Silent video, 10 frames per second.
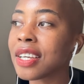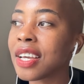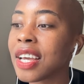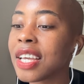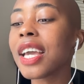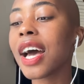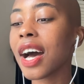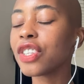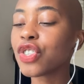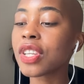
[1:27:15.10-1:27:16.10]
yeah,
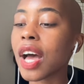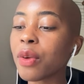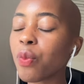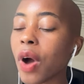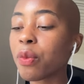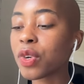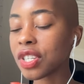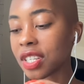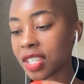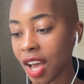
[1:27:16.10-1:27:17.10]
I just, I, I want
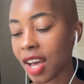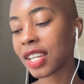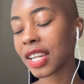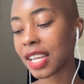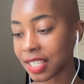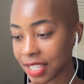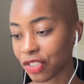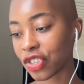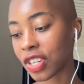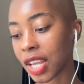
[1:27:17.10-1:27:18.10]
to turn it
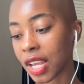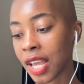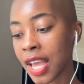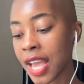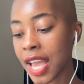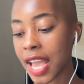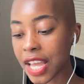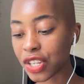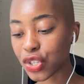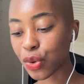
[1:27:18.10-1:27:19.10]
essentially
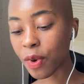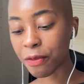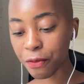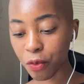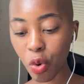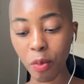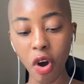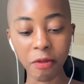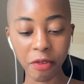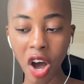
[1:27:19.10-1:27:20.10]
into a form
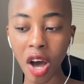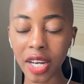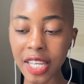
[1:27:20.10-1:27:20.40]
of art.